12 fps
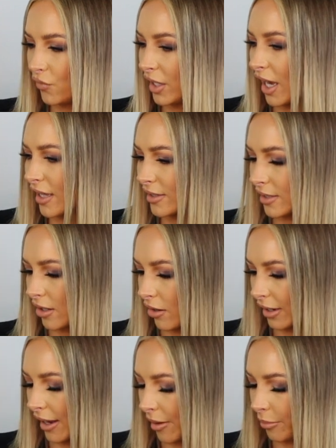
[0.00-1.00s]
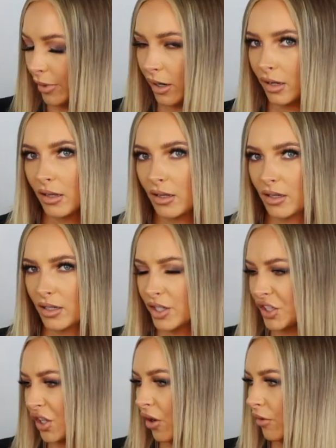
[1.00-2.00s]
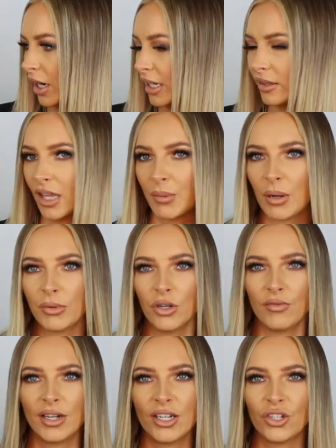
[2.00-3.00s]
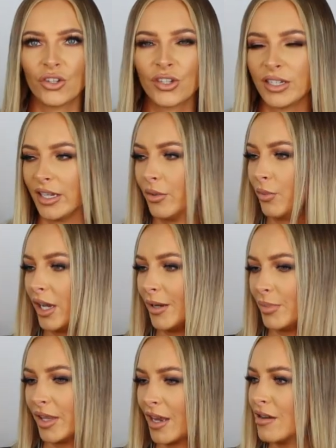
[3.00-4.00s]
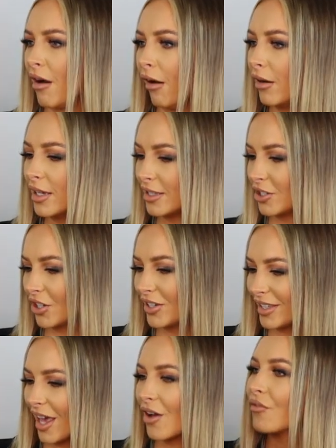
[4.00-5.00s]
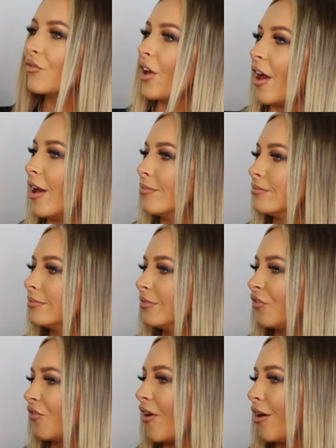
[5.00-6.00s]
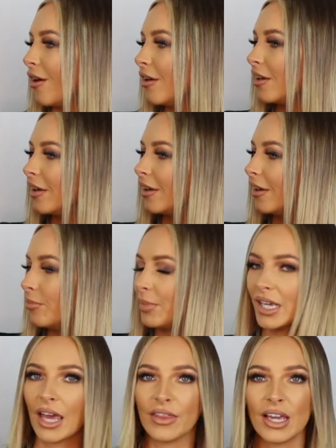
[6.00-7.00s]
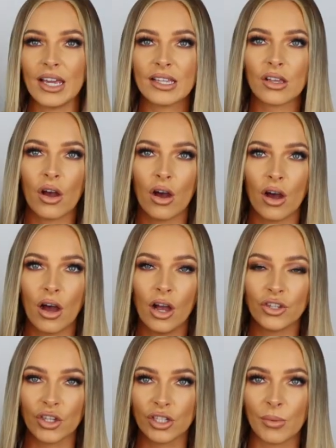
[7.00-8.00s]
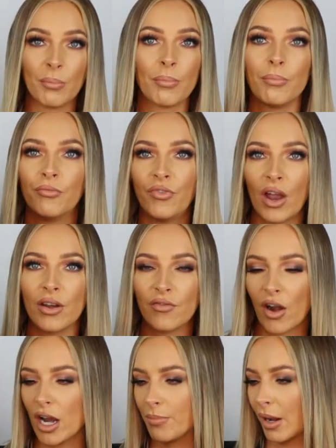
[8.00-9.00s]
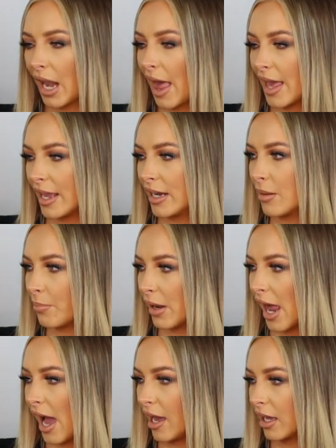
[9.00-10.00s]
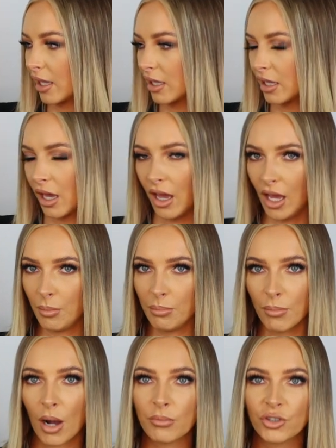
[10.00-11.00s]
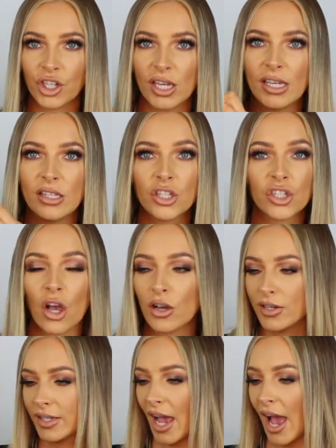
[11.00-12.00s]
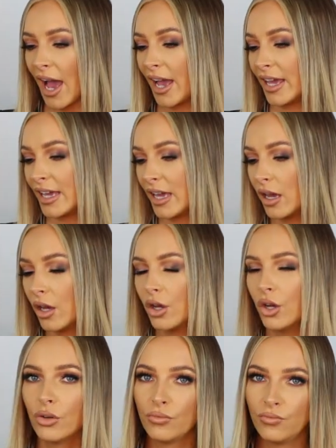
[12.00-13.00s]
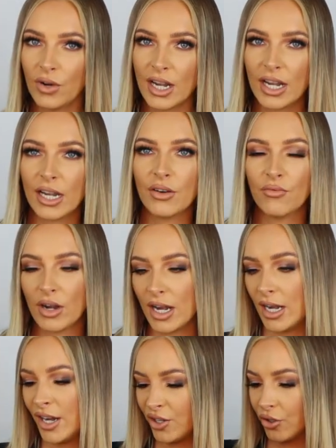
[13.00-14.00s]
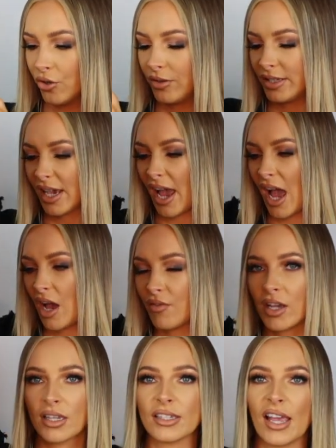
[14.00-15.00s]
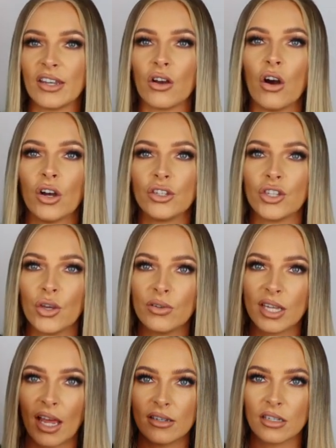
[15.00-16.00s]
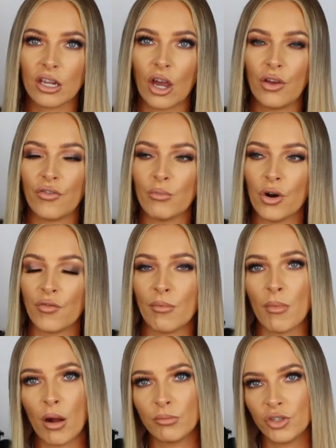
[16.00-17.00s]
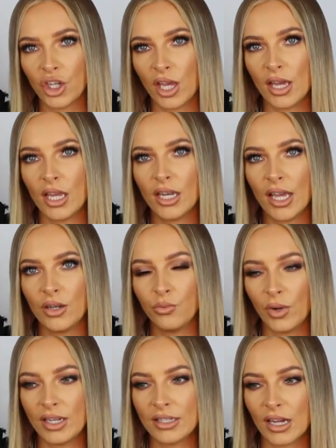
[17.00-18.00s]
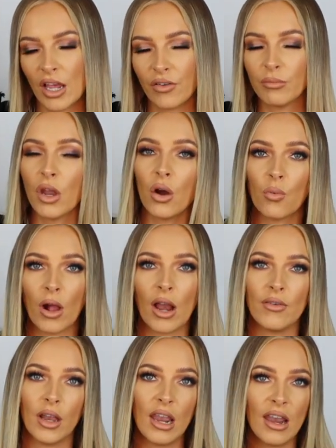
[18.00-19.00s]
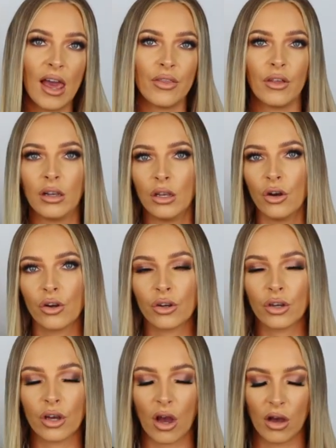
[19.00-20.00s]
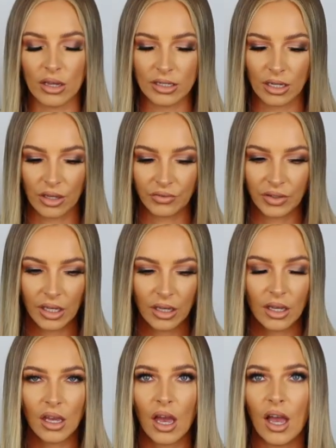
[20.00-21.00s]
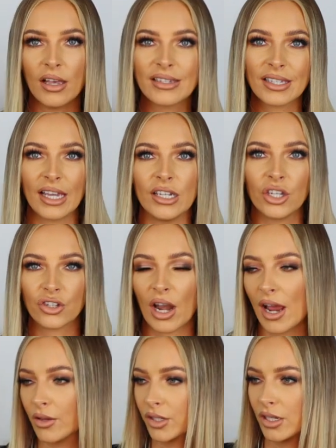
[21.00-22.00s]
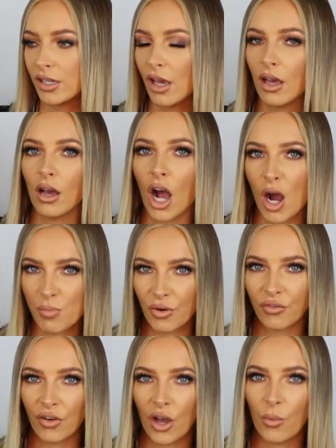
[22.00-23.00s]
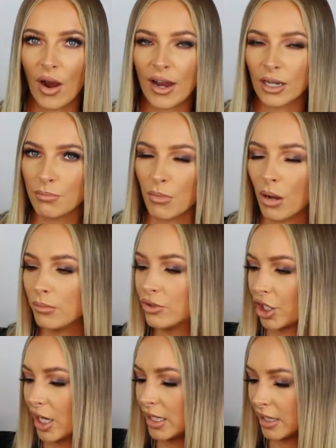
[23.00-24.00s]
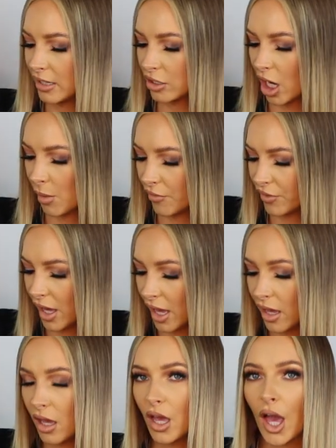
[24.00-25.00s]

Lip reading: So if you can see it on camera, sorry, they probably look really dusty and weird, but they're not. It's just that fur. But yeah, these are just some very, very plain black mom jeans, size 8. Really, really good to have. As I said, I do tend to go for more of a mom jean in winter. If I'm not wearing a leather look kind of skinny trousers, I prefer wearing a mom jean this time of year.